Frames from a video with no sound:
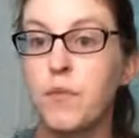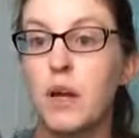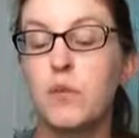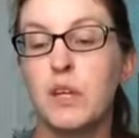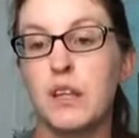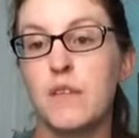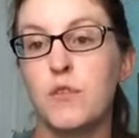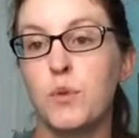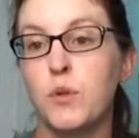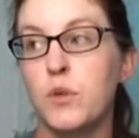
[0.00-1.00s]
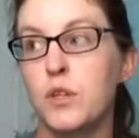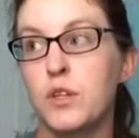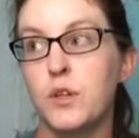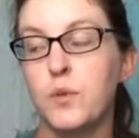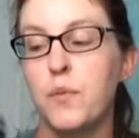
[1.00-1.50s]
I really love the blue one,
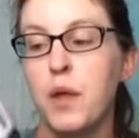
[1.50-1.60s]
too.